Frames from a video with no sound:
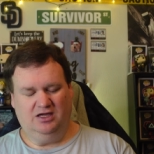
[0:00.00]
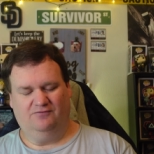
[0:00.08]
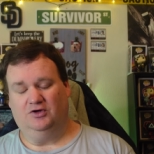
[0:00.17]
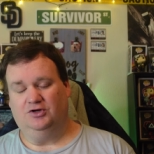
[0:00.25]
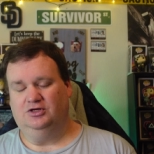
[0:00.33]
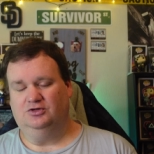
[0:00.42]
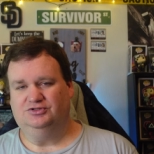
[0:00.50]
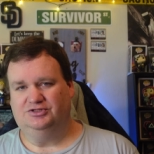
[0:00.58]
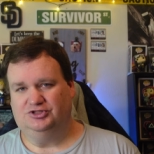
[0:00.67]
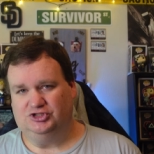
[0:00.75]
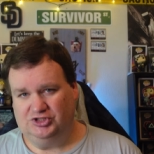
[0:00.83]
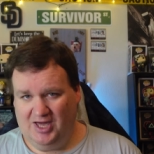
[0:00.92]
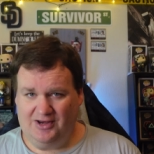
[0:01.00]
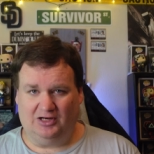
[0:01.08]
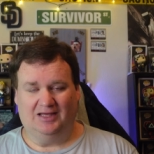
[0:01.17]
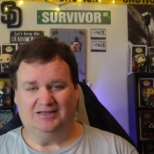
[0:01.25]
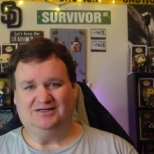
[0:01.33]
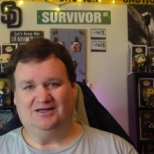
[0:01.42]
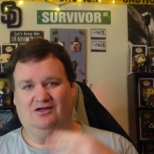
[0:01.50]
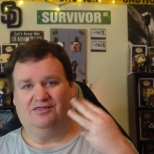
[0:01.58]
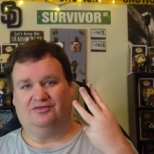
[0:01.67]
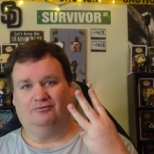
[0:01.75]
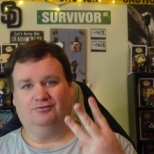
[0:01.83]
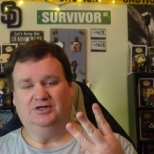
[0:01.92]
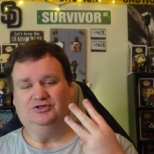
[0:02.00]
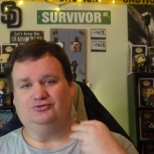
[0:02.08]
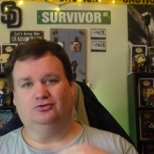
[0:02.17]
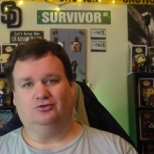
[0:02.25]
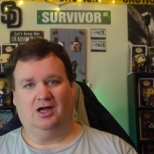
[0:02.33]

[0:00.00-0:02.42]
If you're new to the channel, I tell three true